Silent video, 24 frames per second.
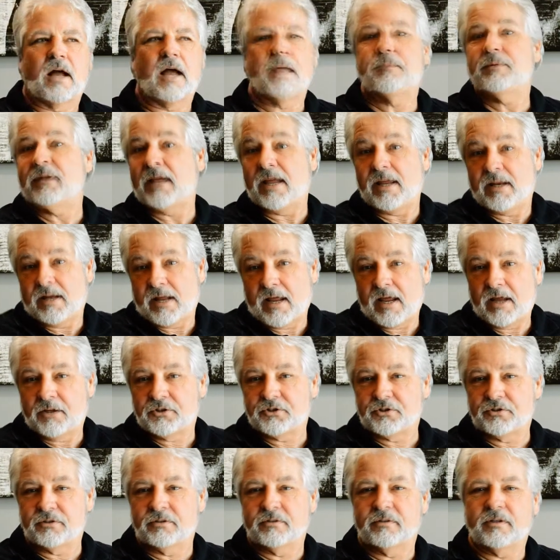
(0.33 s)
I'm Dan
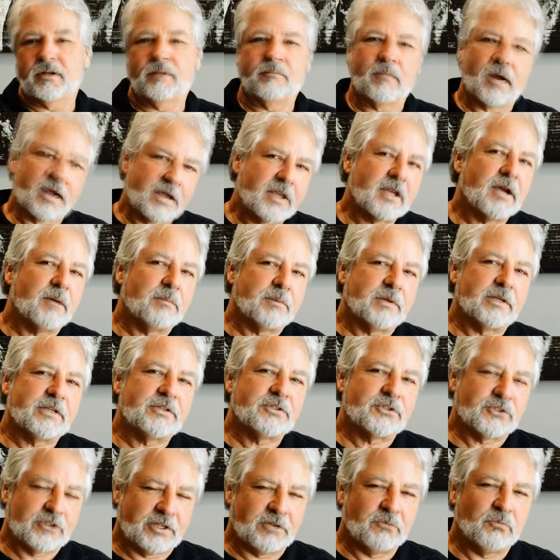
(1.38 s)
Hatcher, and my company
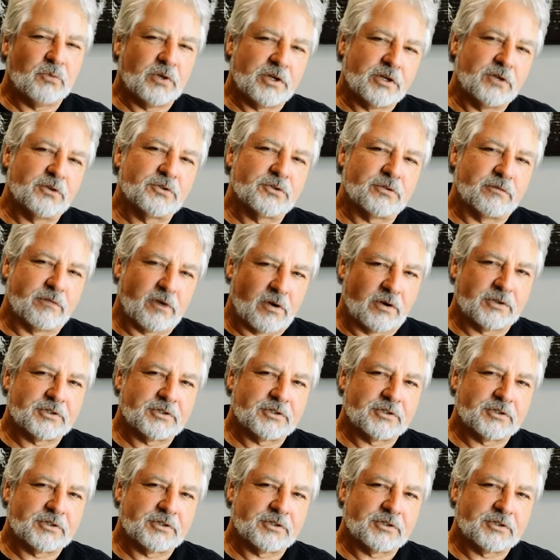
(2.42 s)
is Zen Windows of